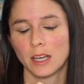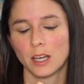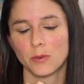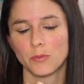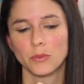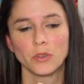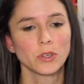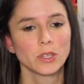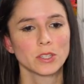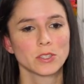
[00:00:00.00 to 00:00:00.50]

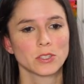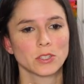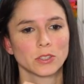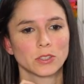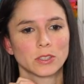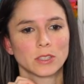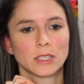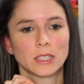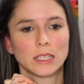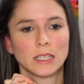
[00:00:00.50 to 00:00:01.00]
um, you can
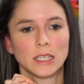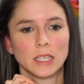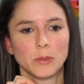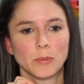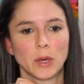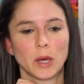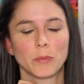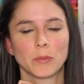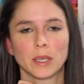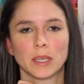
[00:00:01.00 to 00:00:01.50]
certainly
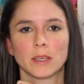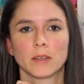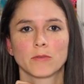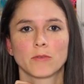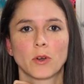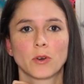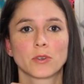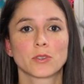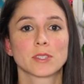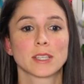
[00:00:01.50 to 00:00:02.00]
email me
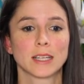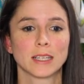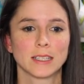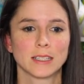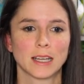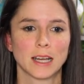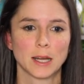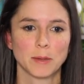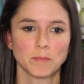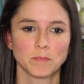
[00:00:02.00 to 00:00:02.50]
photos
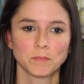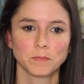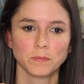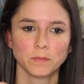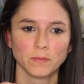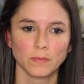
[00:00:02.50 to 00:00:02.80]
anytime.